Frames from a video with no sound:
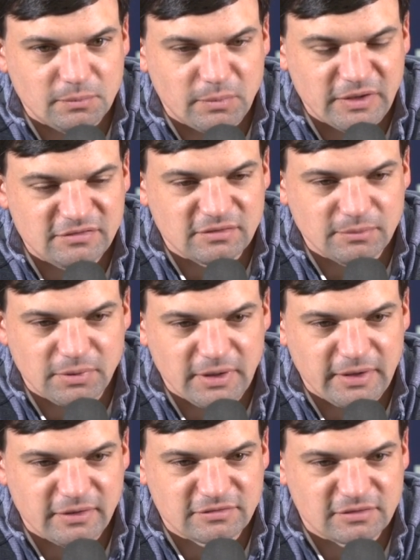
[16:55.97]
basically
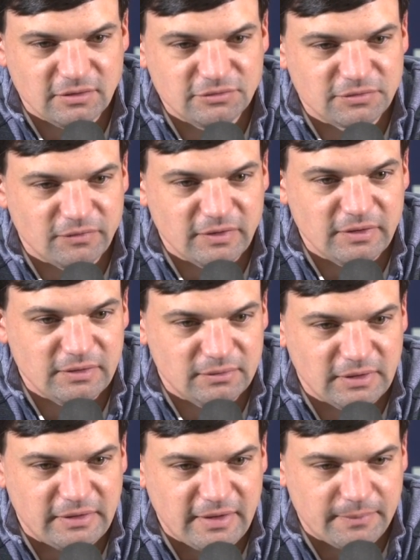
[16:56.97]
played exclusively
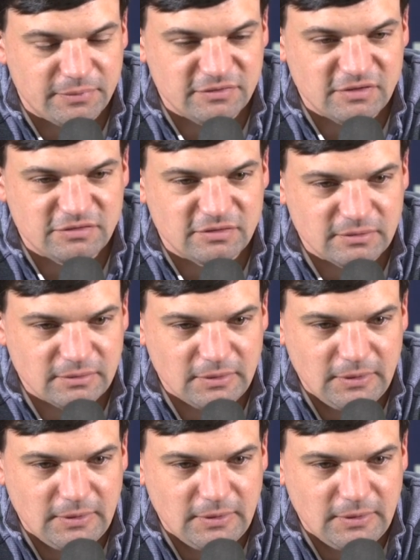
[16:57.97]
at that position.